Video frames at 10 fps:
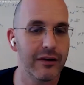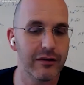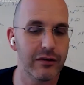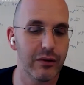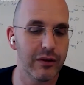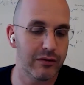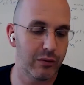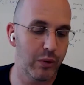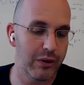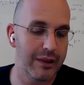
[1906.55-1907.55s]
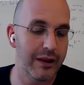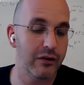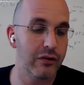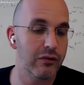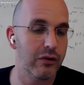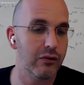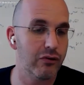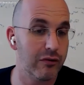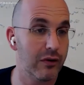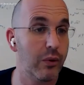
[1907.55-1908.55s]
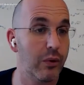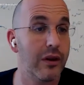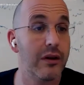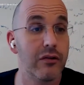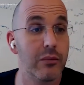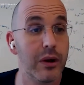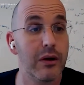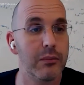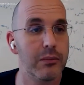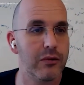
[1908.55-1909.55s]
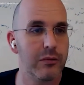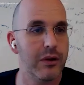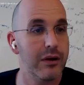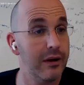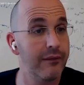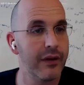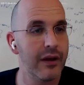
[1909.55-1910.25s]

And to do this with layer 2 solutions in a way that doesn't break composability